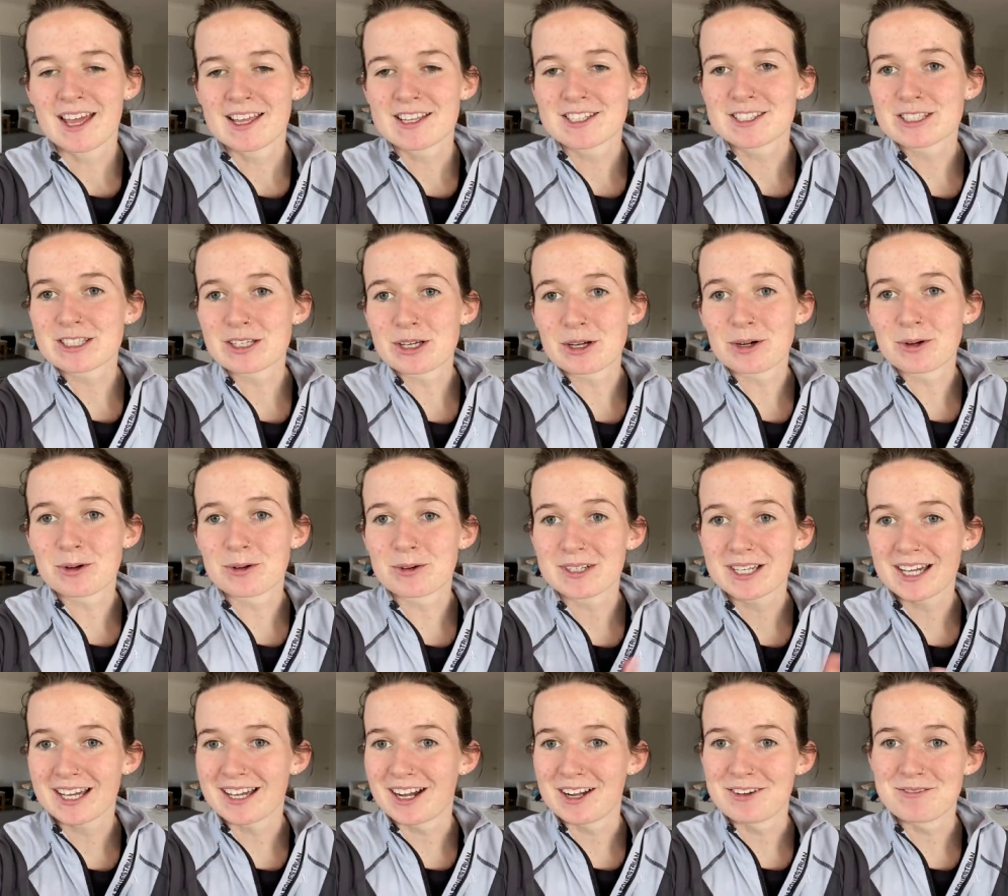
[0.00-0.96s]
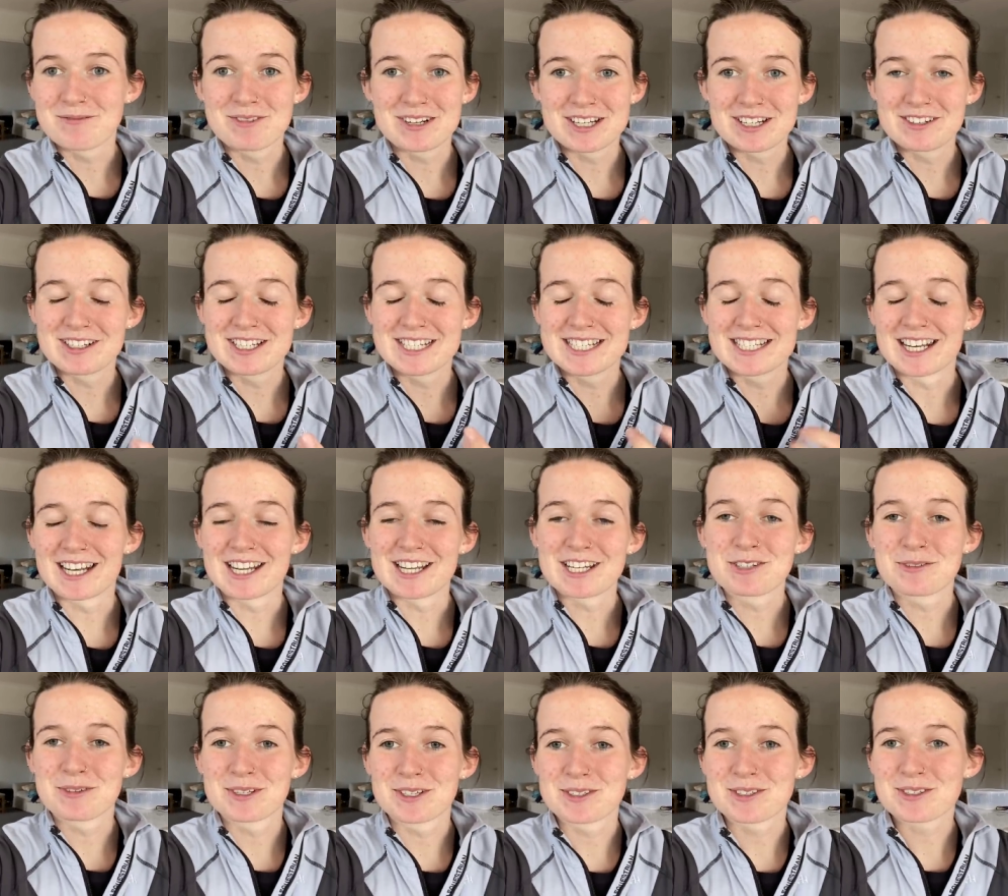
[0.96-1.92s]
So yeah, I'm really, really
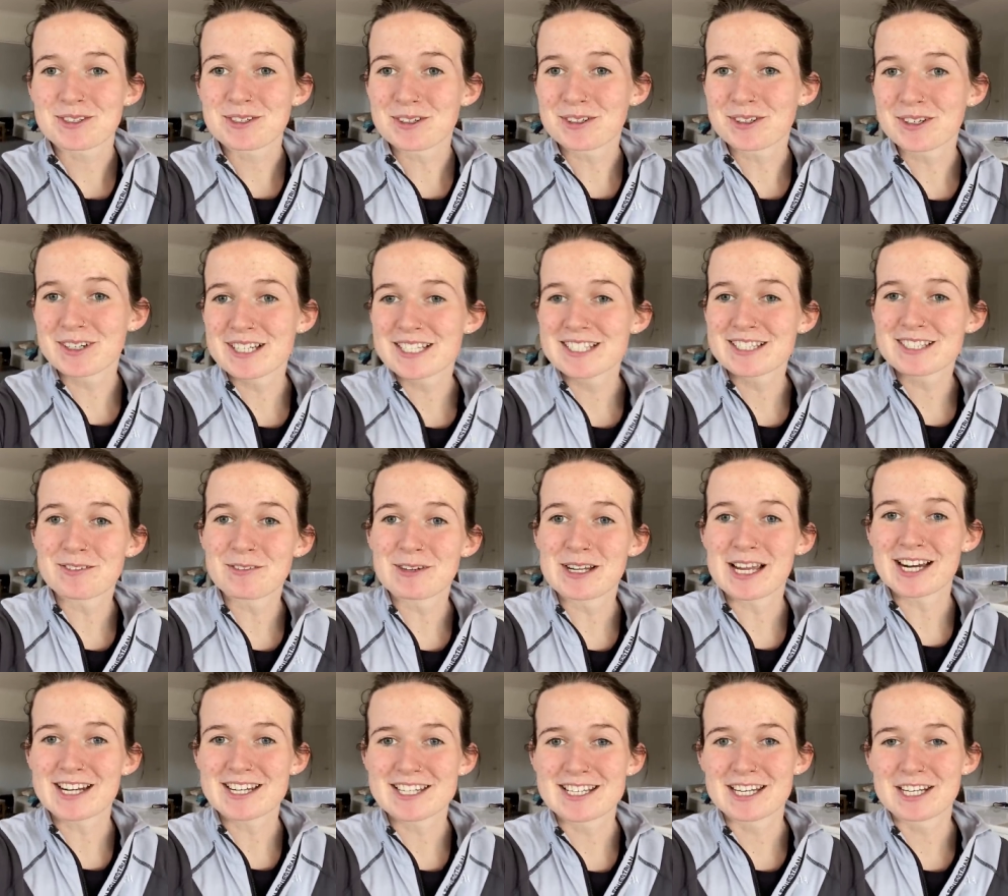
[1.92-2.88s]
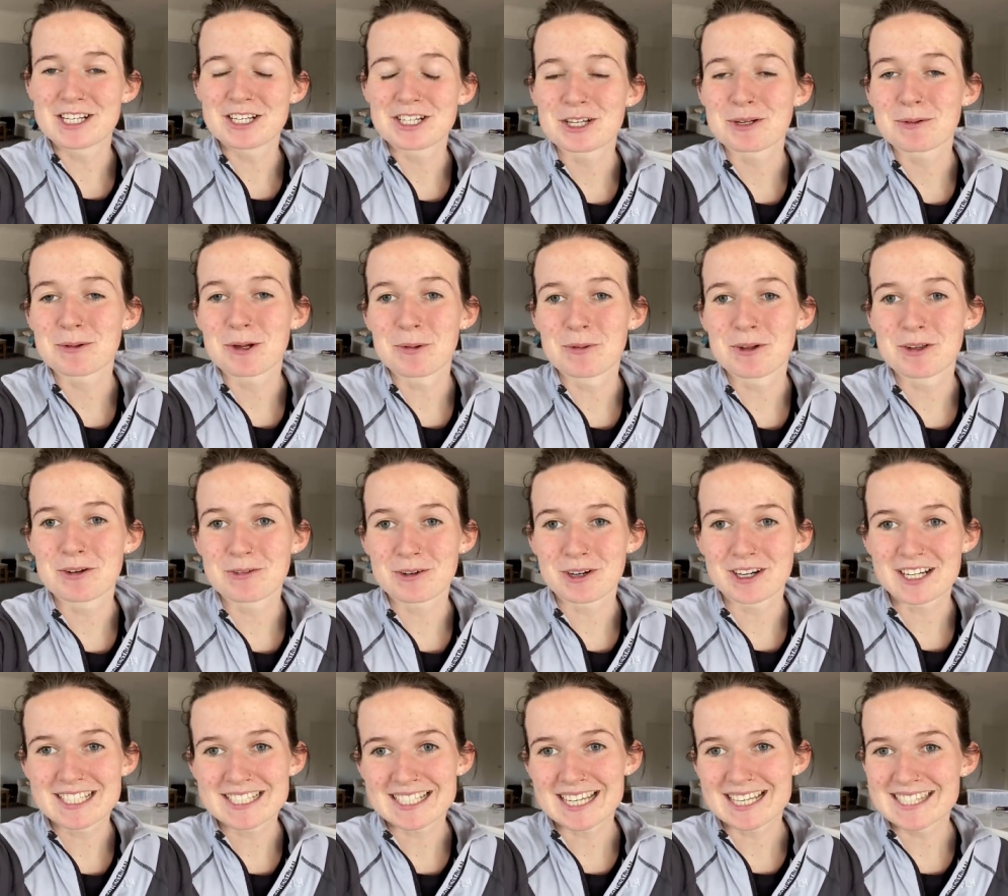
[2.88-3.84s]
delighted with those scores. We actually ended up coming
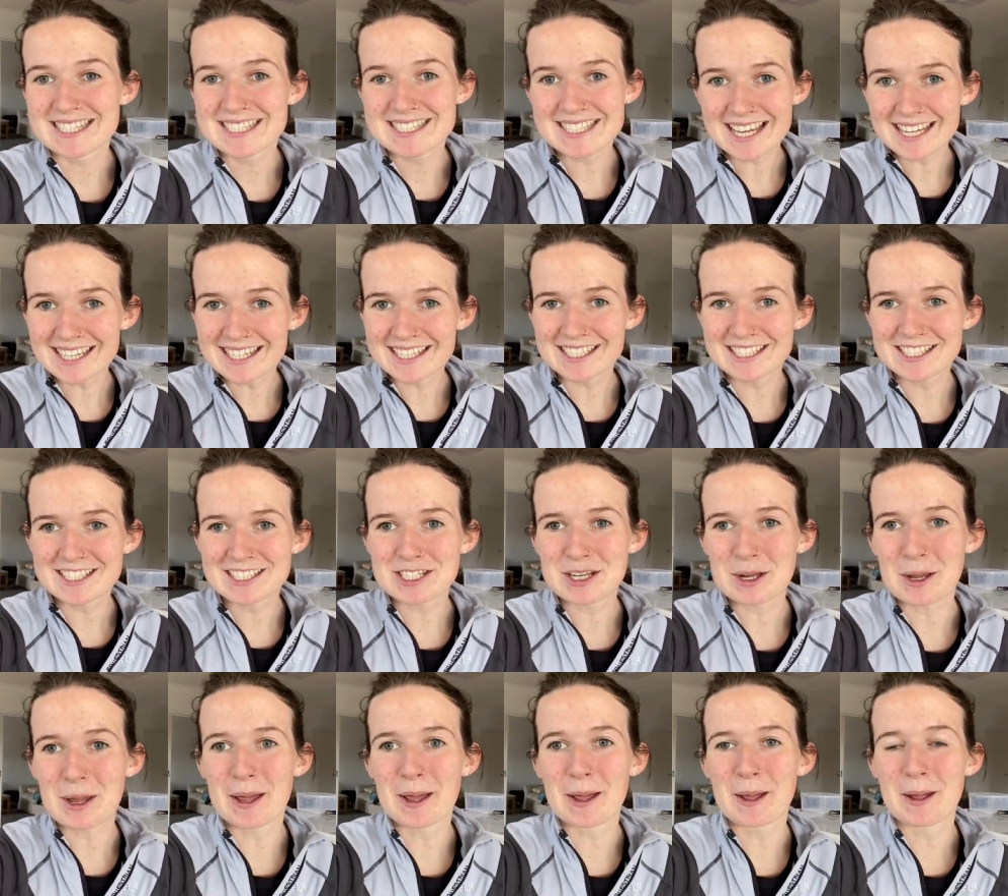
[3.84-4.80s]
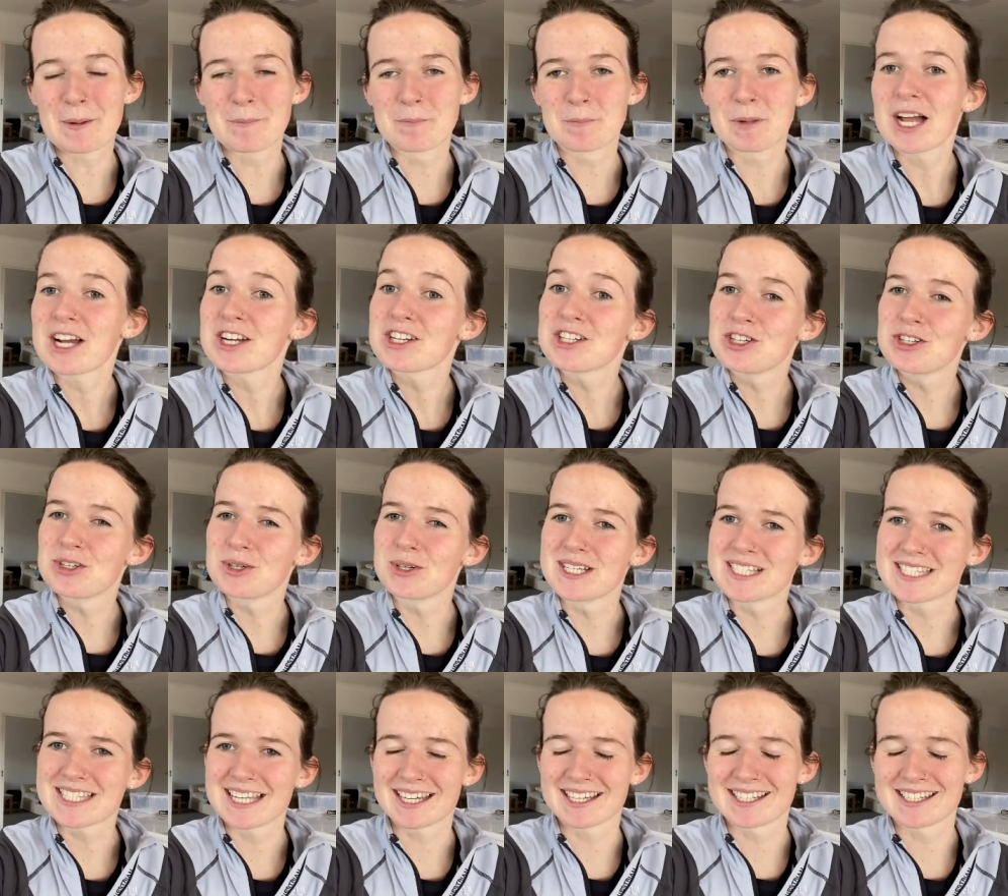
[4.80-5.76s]
first and second, actually
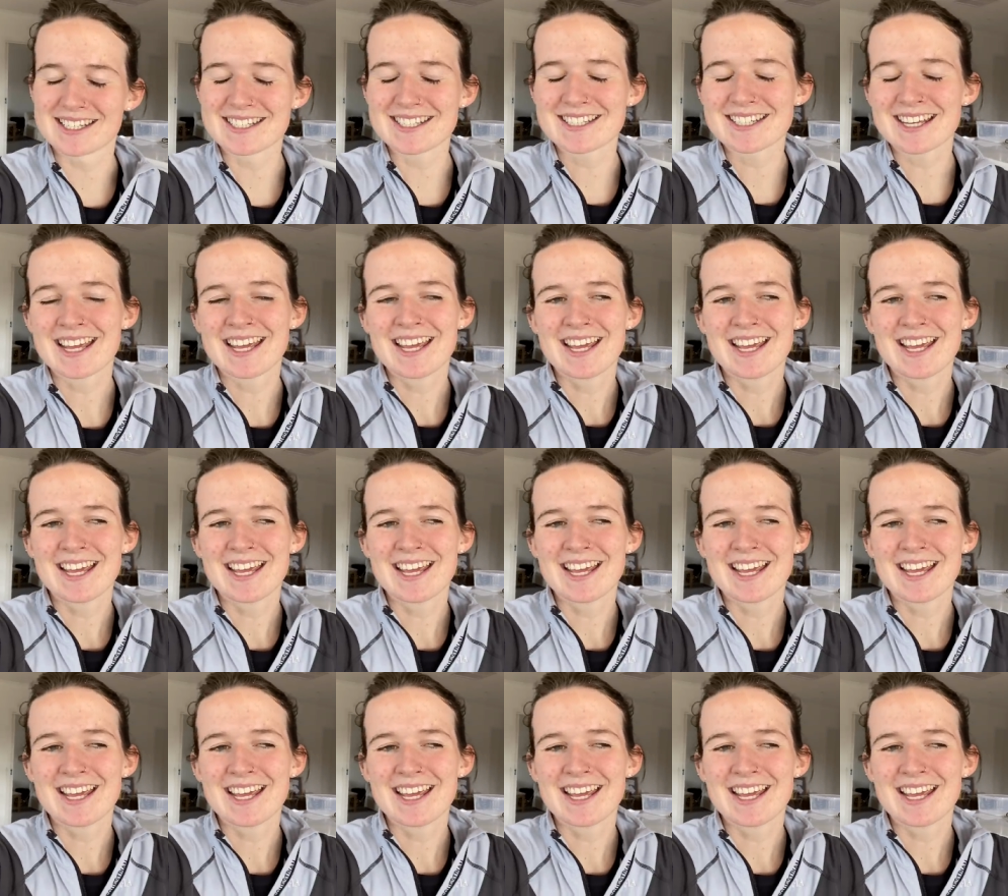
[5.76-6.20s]
joint second.